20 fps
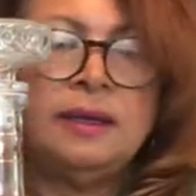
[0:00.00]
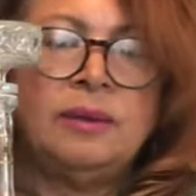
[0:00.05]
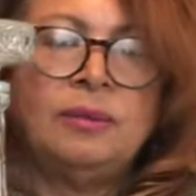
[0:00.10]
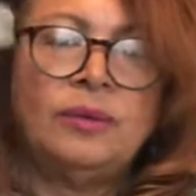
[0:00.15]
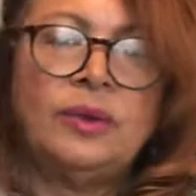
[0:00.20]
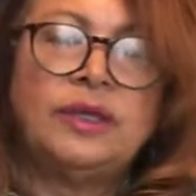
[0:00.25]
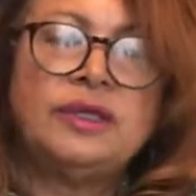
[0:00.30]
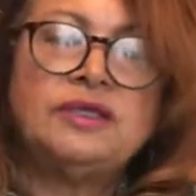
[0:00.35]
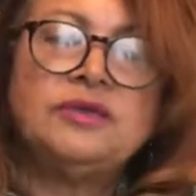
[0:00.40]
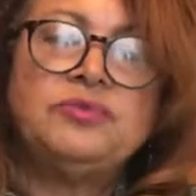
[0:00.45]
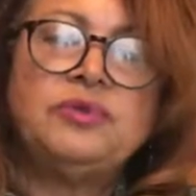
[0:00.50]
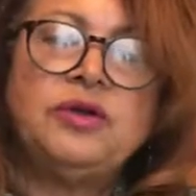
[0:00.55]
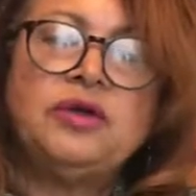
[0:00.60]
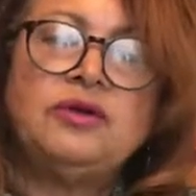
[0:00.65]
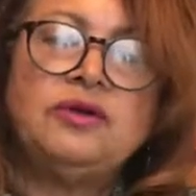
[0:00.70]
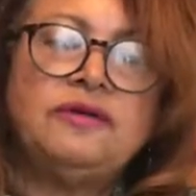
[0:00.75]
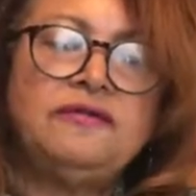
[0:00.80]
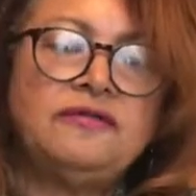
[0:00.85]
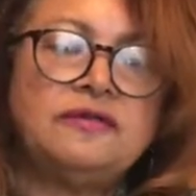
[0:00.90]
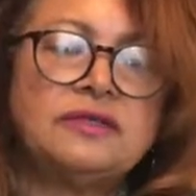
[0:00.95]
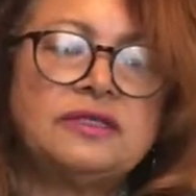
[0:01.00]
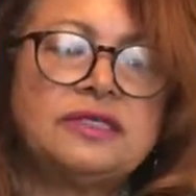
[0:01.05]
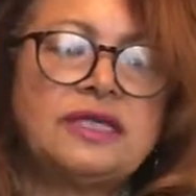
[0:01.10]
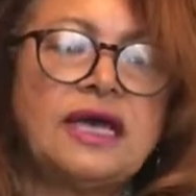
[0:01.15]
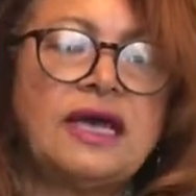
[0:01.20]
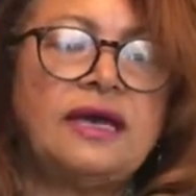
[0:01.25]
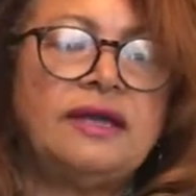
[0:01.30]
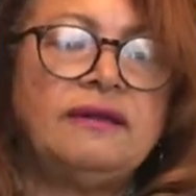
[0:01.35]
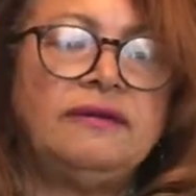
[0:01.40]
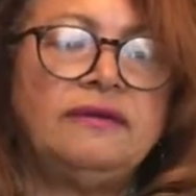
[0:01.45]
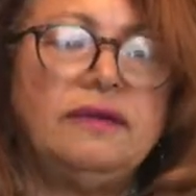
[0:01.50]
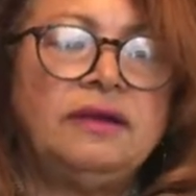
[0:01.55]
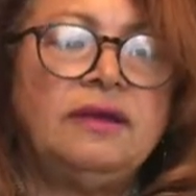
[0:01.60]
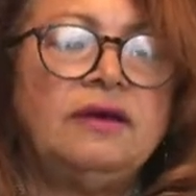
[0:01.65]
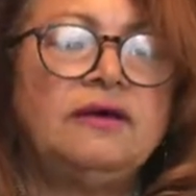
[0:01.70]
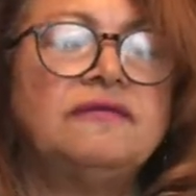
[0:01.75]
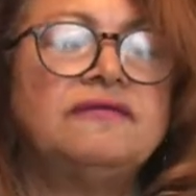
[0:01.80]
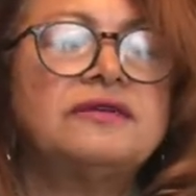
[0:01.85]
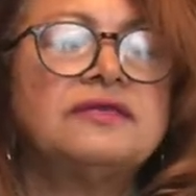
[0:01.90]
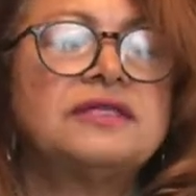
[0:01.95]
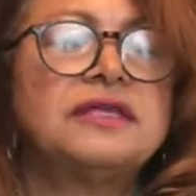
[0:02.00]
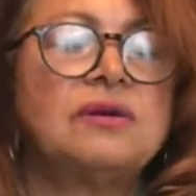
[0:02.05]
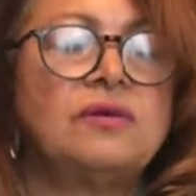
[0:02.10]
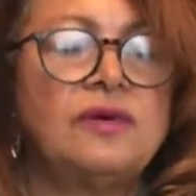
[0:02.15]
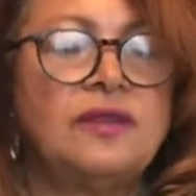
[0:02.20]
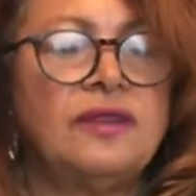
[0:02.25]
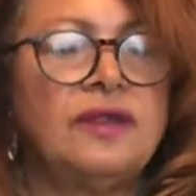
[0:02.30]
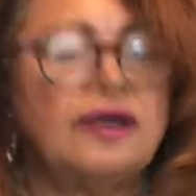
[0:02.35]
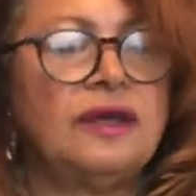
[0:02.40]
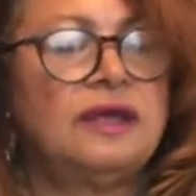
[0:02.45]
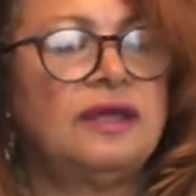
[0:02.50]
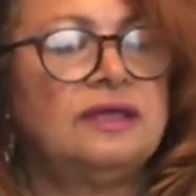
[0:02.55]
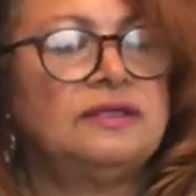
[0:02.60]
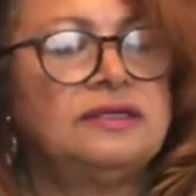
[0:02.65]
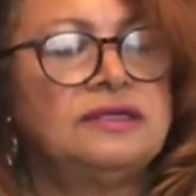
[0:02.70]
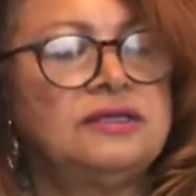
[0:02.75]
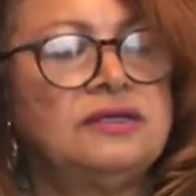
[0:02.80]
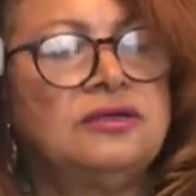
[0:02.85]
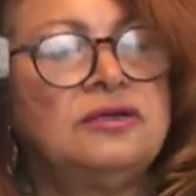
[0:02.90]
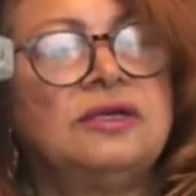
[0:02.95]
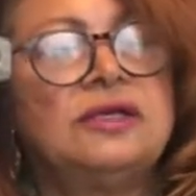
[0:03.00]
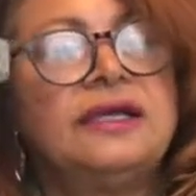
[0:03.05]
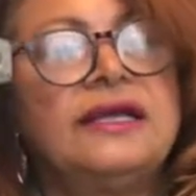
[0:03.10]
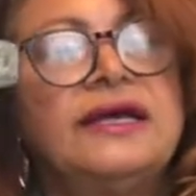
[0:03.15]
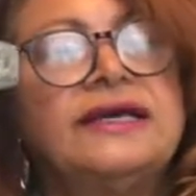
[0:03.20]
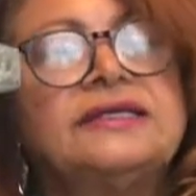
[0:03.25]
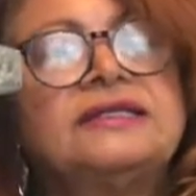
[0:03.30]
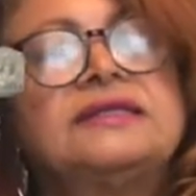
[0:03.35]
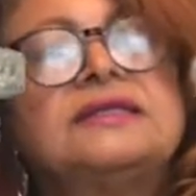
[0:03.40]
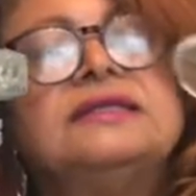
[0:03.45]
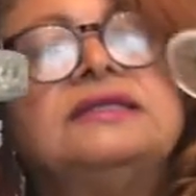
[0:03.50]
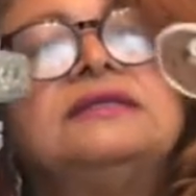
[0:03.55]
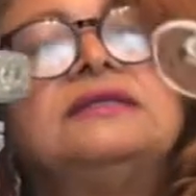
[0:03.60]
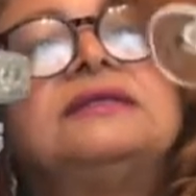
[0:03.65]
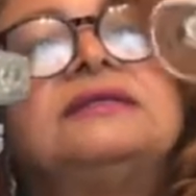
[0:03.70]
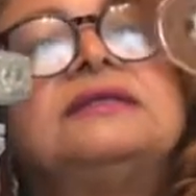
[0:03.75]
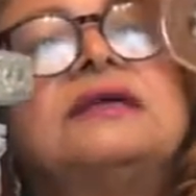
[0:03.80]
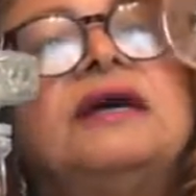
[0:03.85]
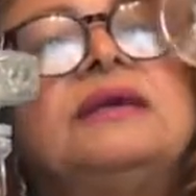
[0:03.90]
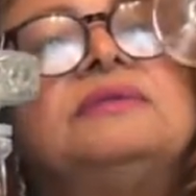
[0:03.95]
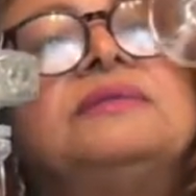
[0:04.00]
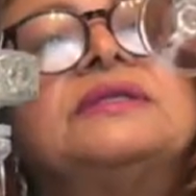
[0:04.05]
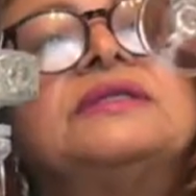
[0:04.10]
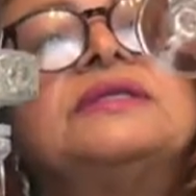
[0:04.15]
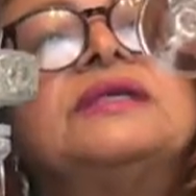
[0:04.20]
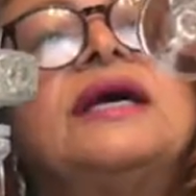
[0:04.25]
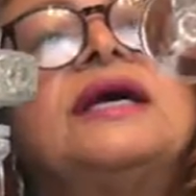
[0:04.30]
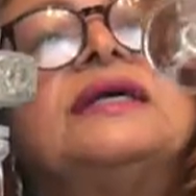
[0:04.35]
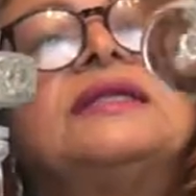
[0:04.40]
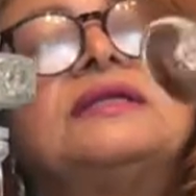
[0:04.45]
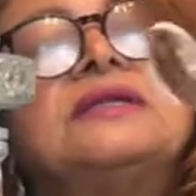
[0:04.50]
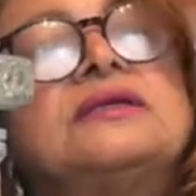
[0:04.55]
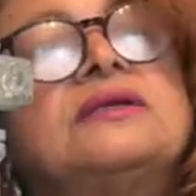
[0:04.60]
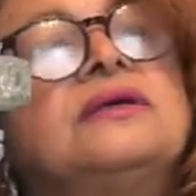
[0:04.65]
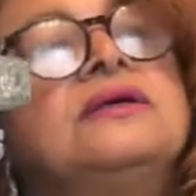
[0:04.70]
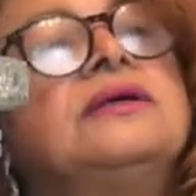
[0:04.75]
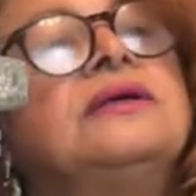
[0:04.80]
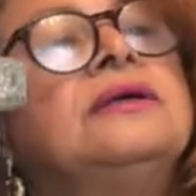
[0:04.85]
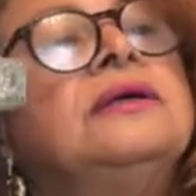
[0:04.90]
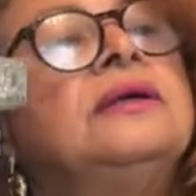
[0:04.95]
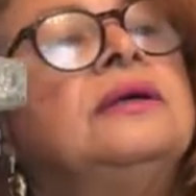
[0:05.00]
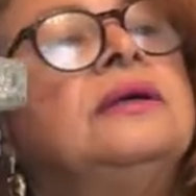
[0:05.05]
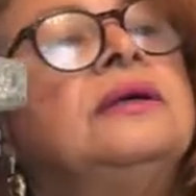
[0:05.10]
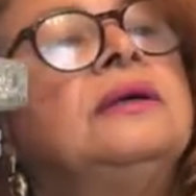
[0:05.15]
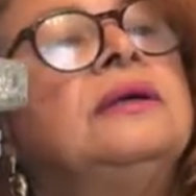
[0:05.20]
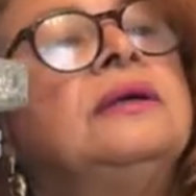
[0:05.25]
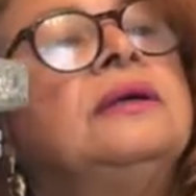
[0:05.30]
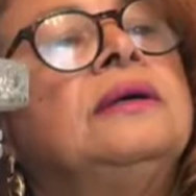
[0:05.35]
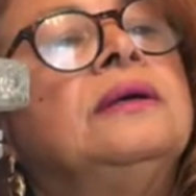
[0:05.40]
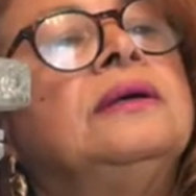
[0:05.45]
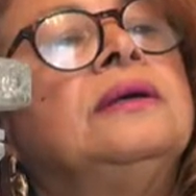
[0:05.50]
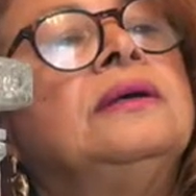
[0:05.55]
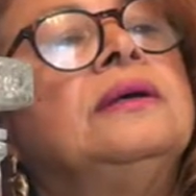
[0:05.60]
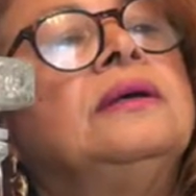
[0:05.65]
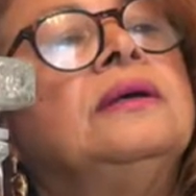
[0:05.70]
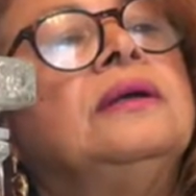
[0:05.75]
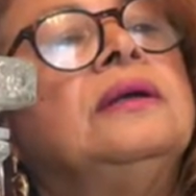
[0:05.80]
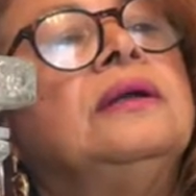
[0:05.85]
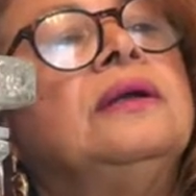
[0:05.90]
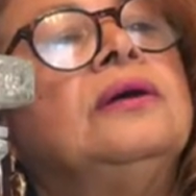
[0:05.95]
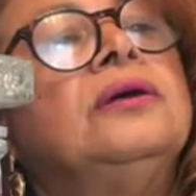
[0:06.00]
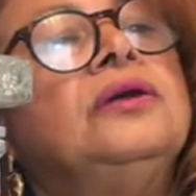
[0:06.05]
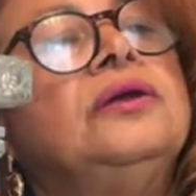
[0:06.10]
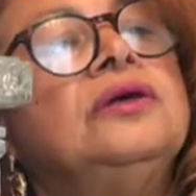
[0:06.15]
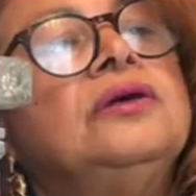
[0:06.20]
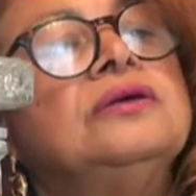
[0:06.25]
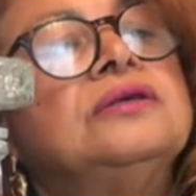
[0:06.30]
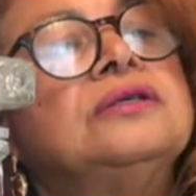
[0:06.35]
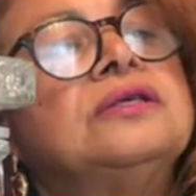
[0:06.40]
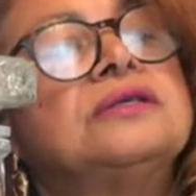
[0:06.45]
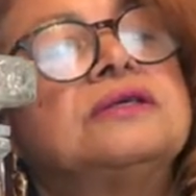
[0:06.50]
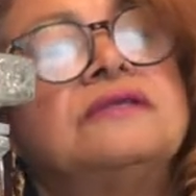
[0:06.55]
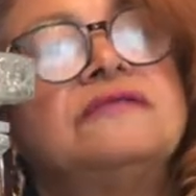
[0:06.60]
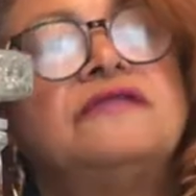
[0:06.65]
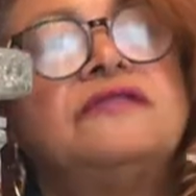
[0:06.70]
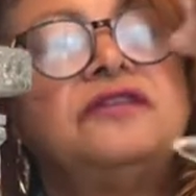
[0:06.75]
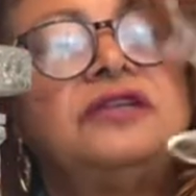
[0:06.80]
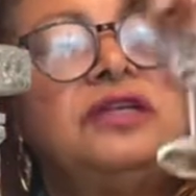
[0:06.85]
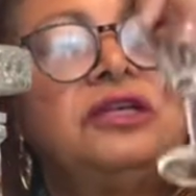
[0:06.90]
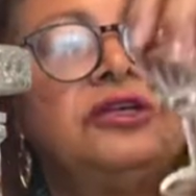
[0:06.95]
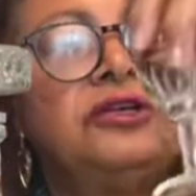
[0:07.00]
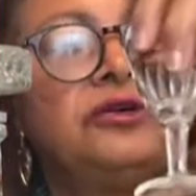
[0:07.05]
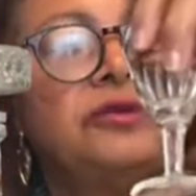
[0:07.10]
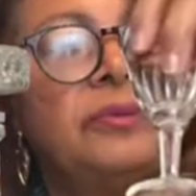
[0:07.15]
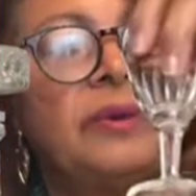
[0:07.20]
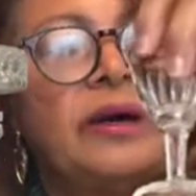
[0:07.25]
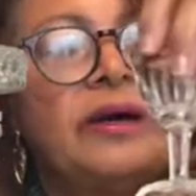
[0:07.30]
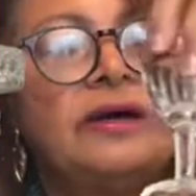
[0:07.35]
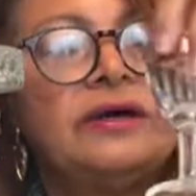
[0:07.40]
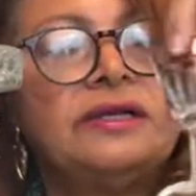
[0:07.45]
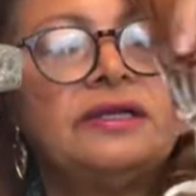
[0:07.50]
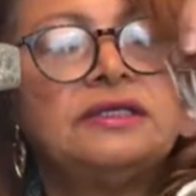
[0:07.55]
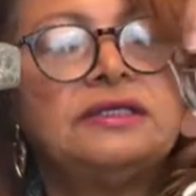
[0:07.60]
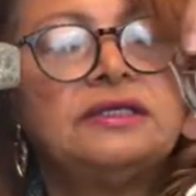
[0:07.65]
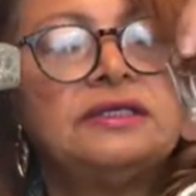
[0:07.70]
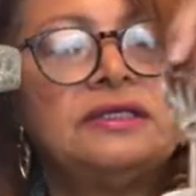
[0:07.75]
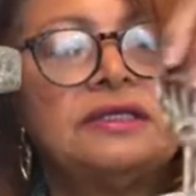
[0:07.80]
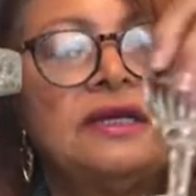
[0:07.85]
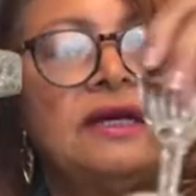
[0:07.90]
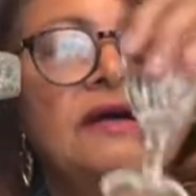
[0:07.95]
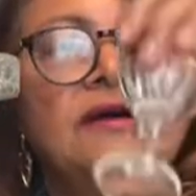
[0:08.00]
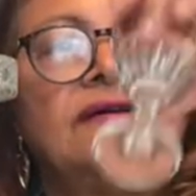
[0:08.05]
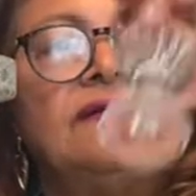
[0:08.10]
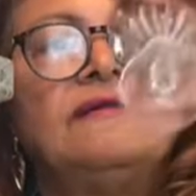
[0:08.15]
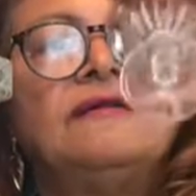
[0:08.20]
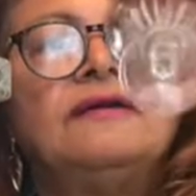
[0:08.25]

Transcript: But it's a beautiful set, for someone that still collects these type of sets, or uses them for dinner parties and stuff.